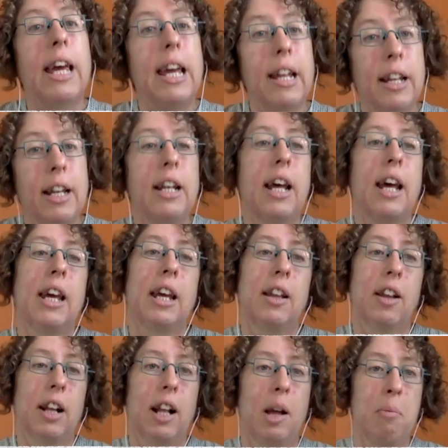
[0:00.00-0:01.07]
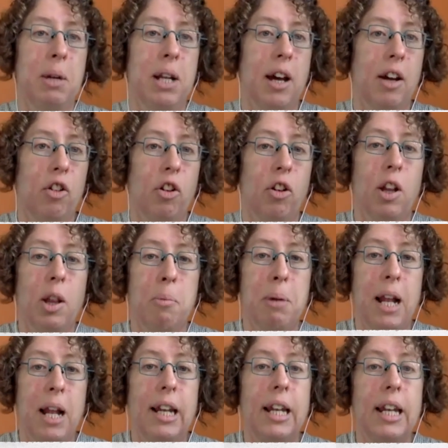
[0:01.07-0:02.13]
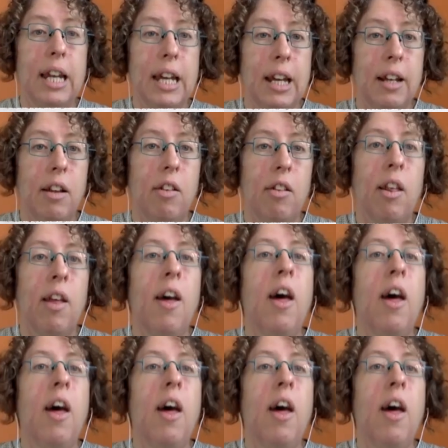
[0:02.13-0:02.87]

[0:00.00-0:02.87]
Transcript: into taking the climate action that the planet needs.